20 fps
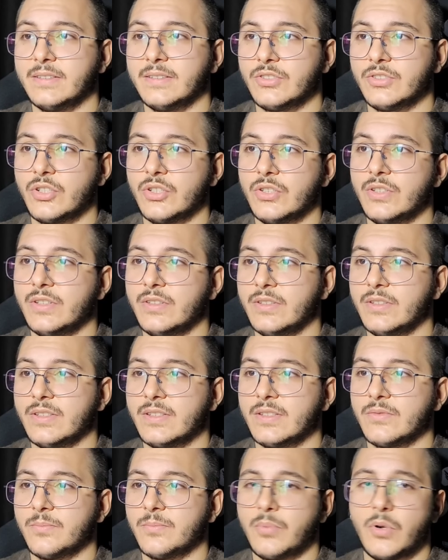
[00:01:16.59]
She
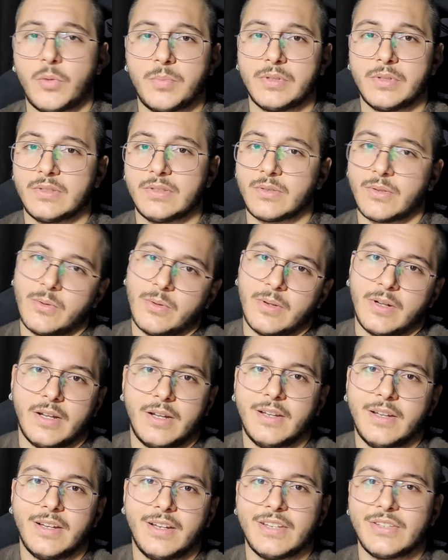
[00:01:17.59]
is purple, so
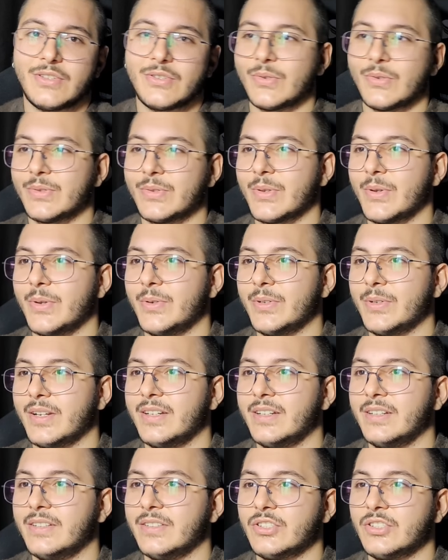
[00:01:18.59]
I chose
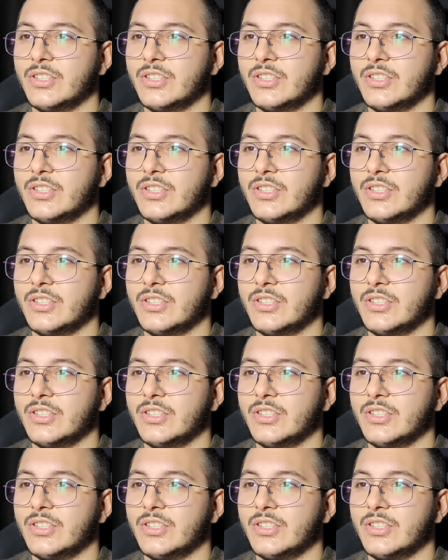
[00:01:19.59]
her.